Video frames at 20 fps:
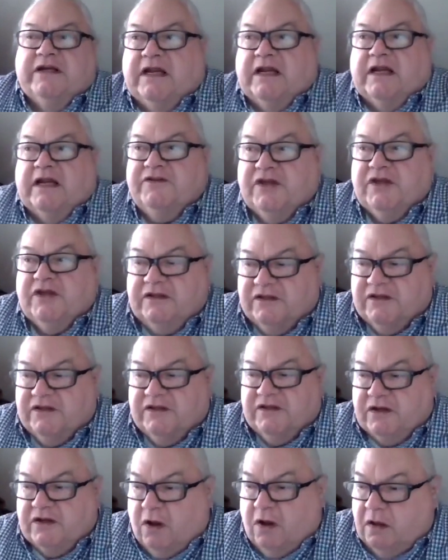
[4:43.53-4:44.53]
And I think
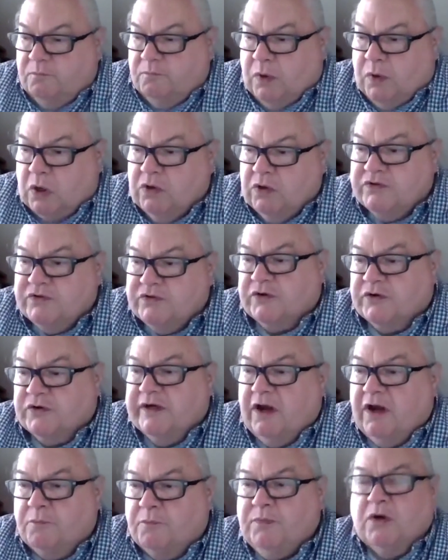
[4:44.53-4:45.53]
that all
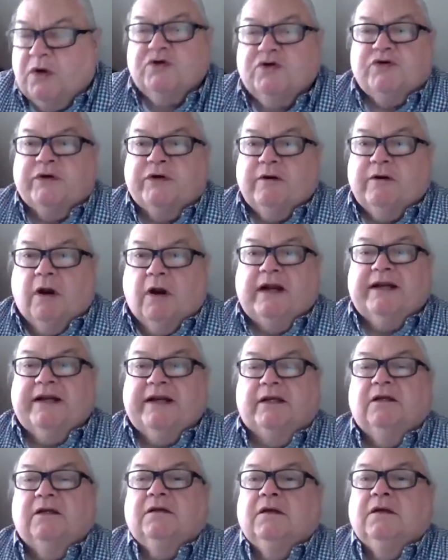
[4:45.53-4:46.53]
poetry
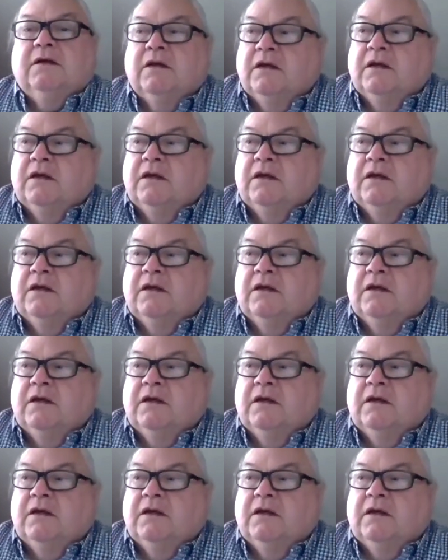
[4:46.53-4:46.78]
writing,